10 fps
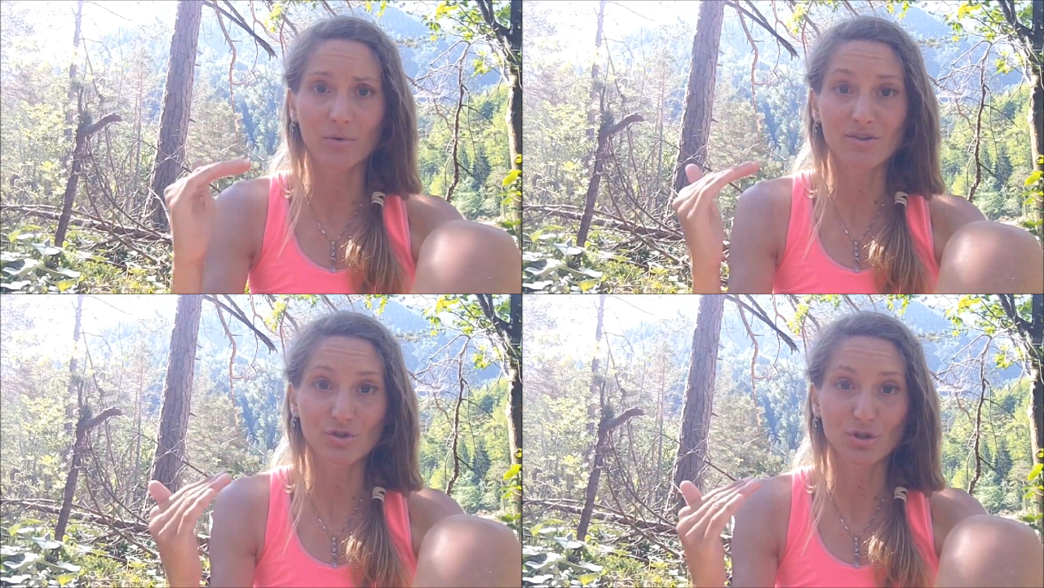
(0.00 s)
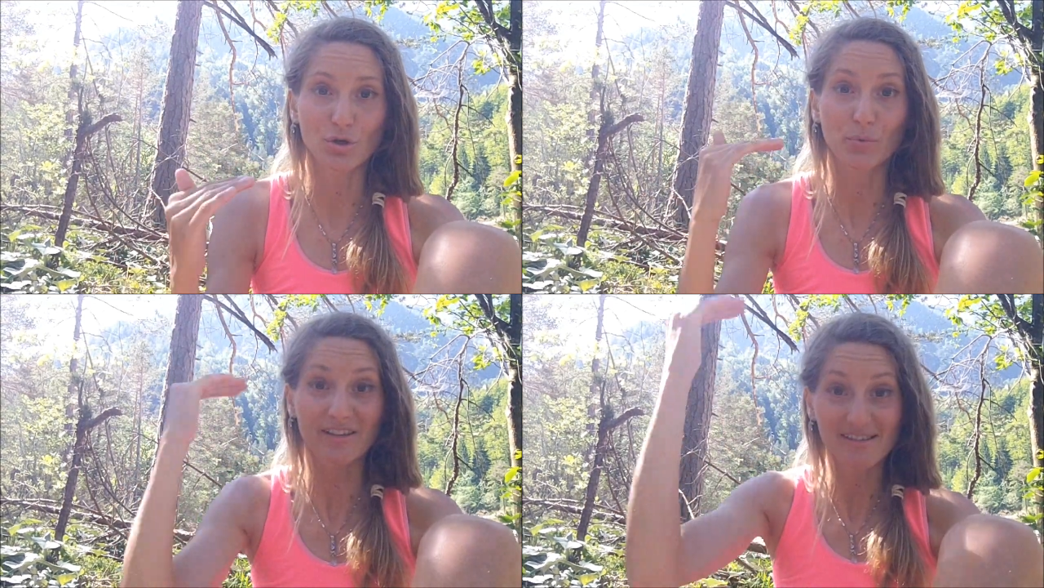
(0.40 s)
As you
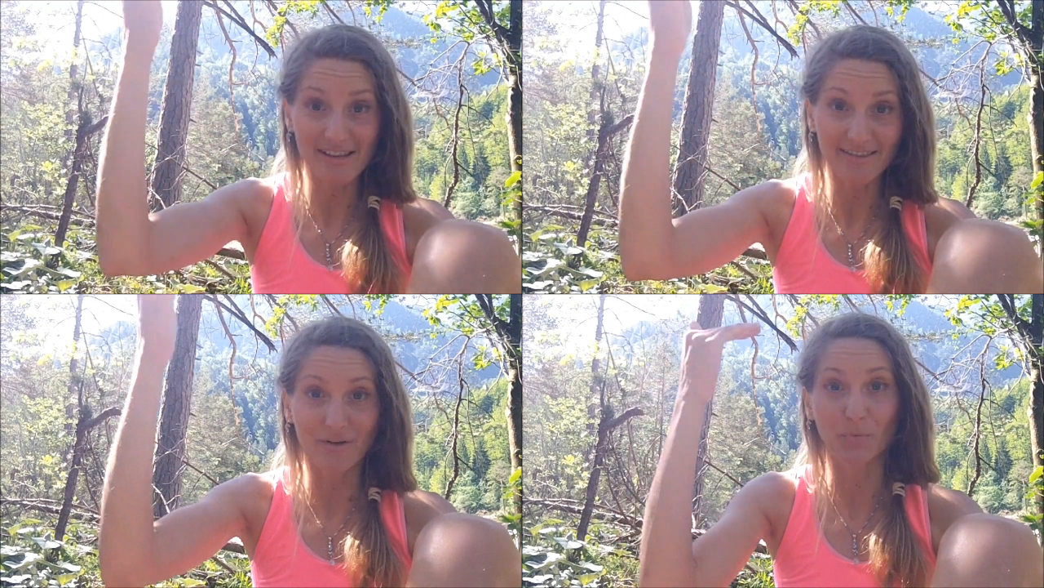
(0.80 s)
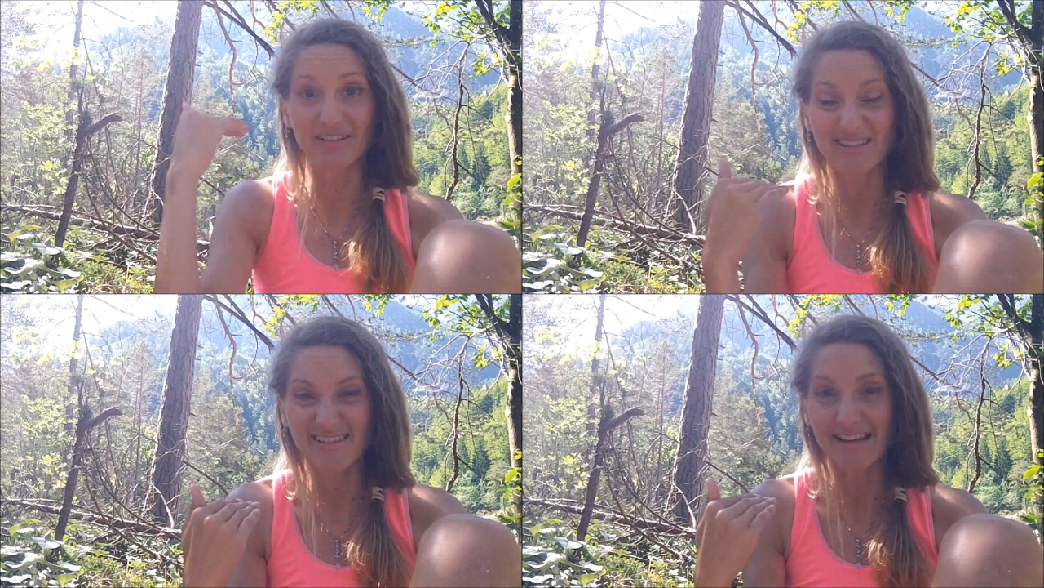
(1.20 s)
know, we ascend and we
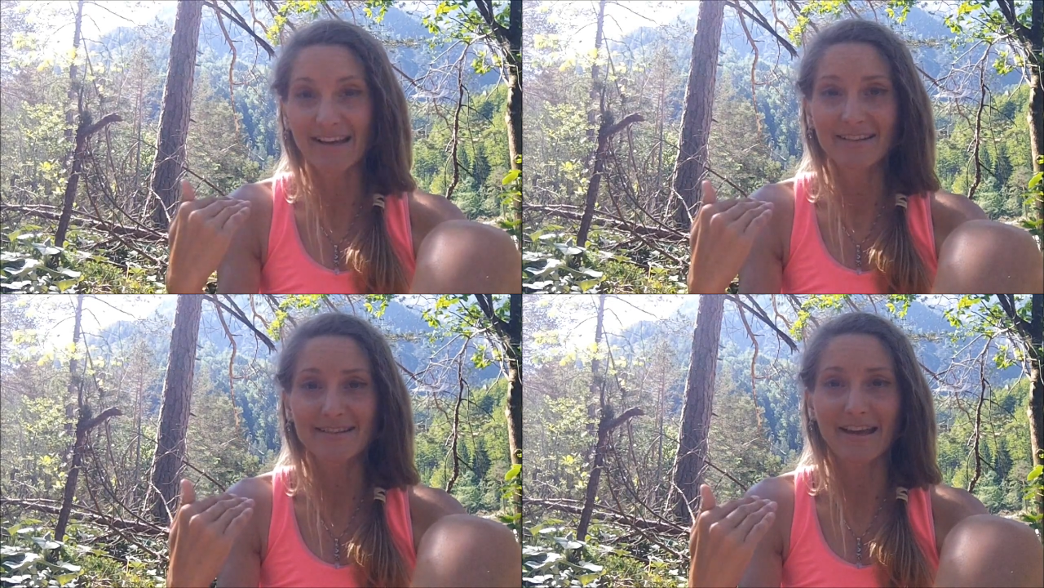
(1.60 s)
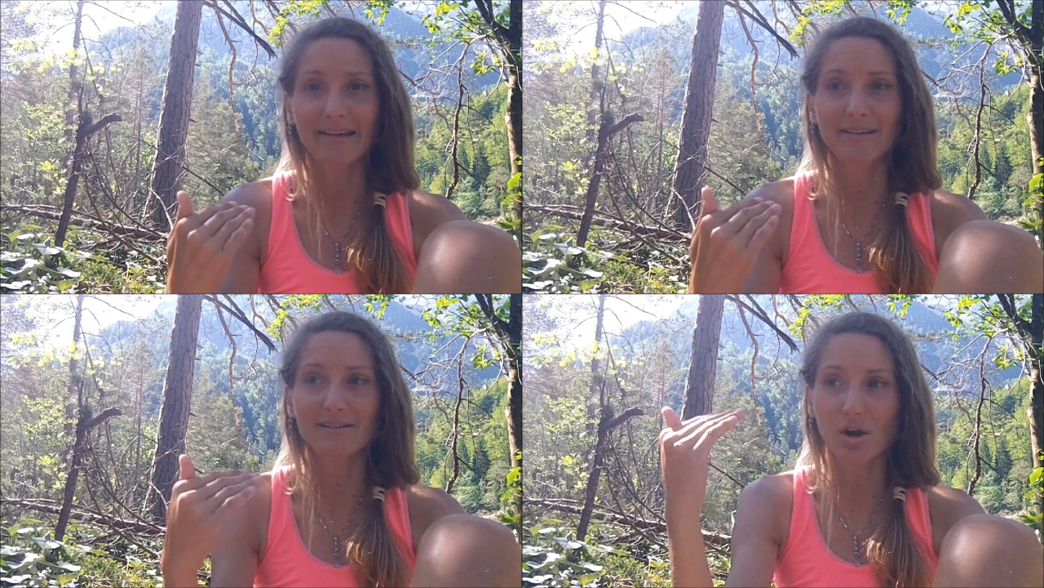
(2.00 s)
descend,
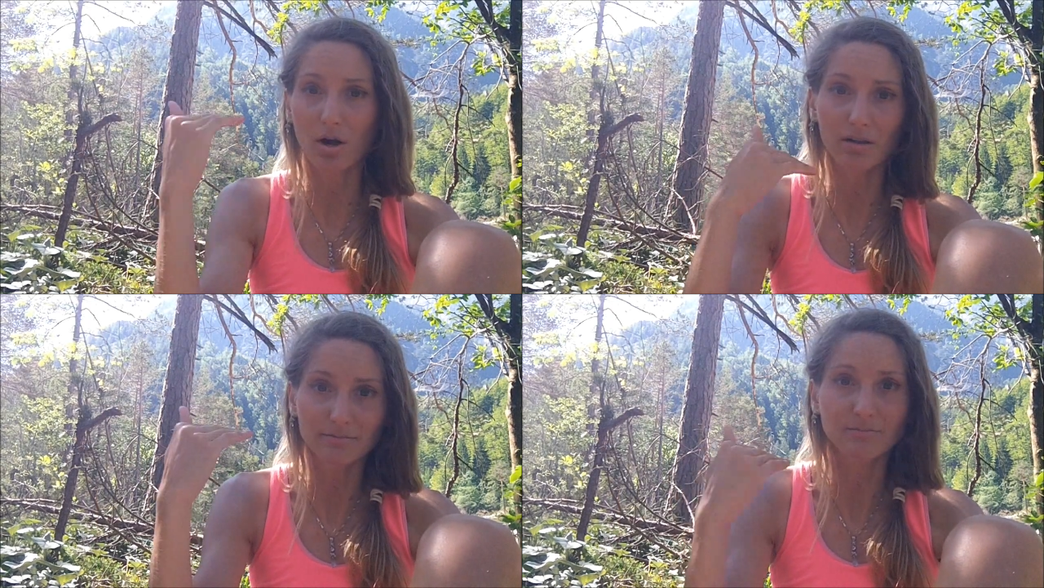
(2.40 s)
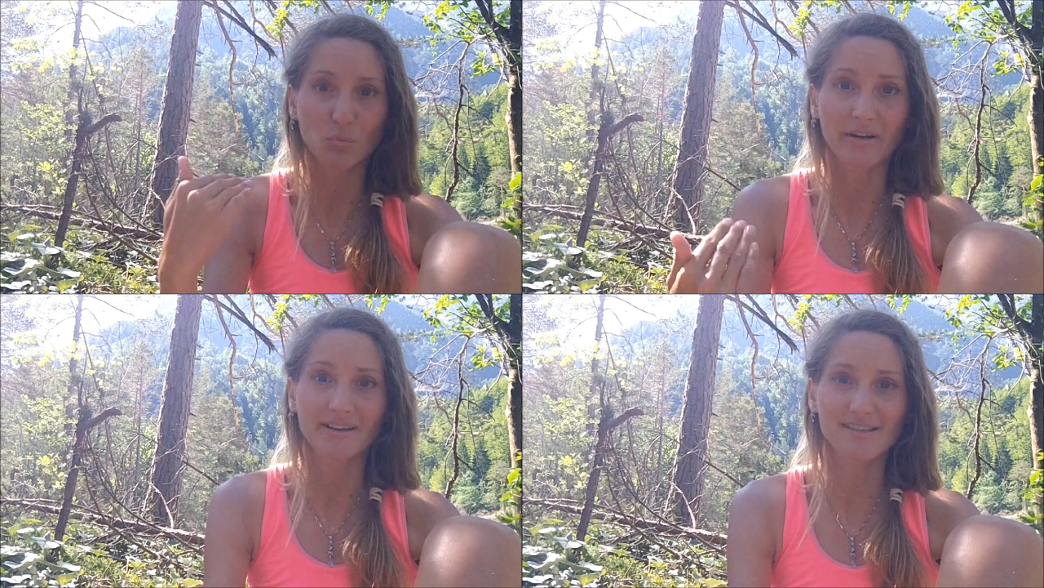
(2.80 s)
and it's all
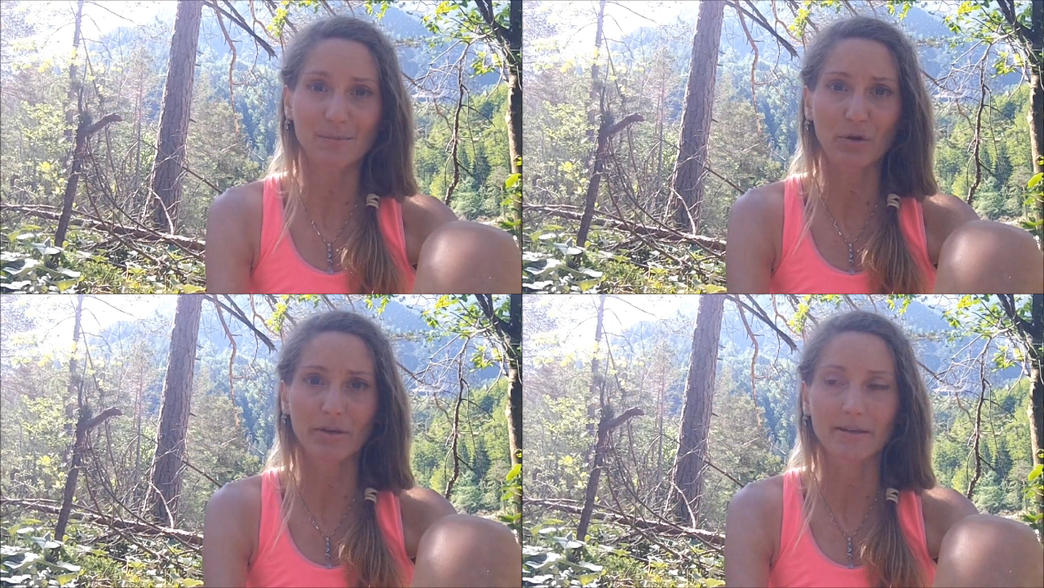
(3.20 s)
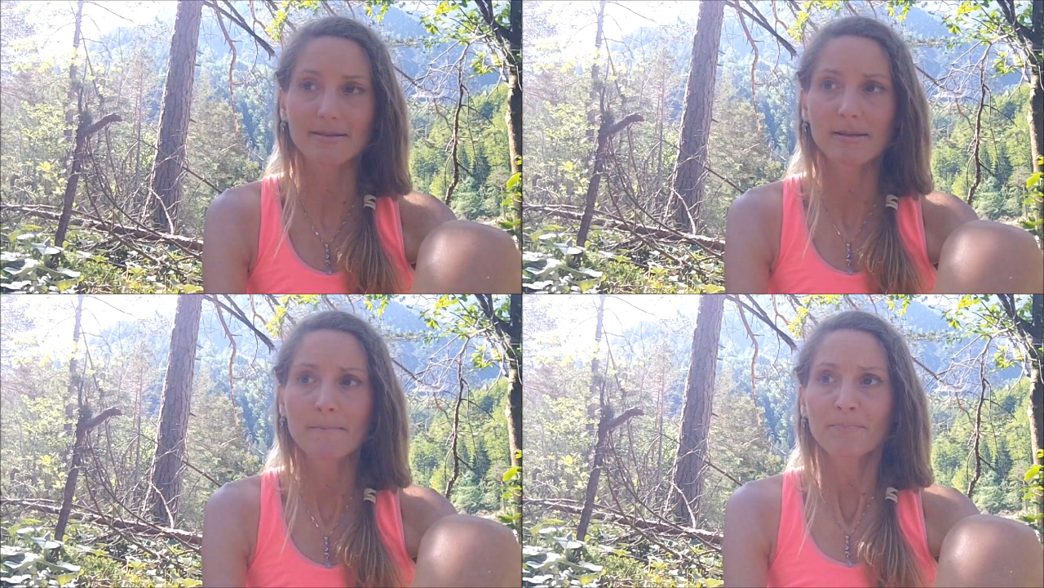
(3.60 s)
one experience.